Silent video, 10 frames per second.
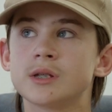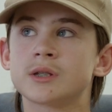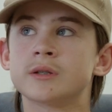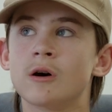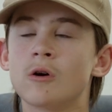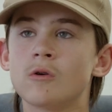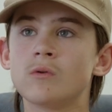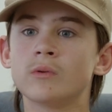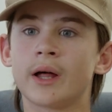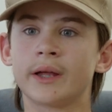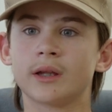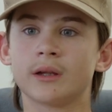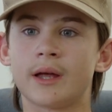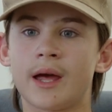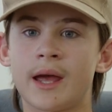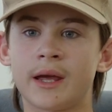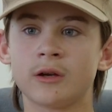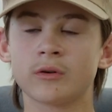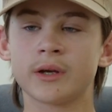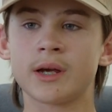so like
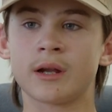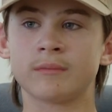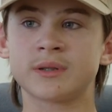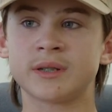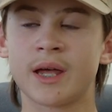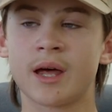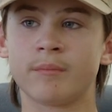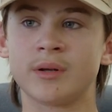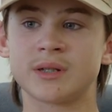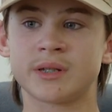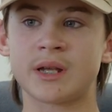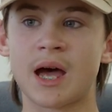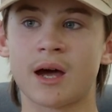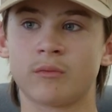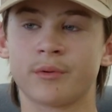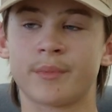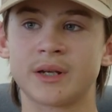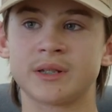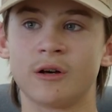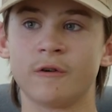angry and upset but sad with
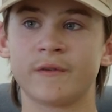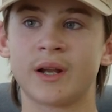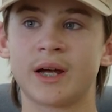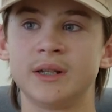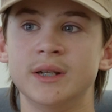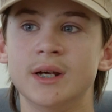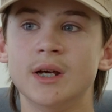myself, and I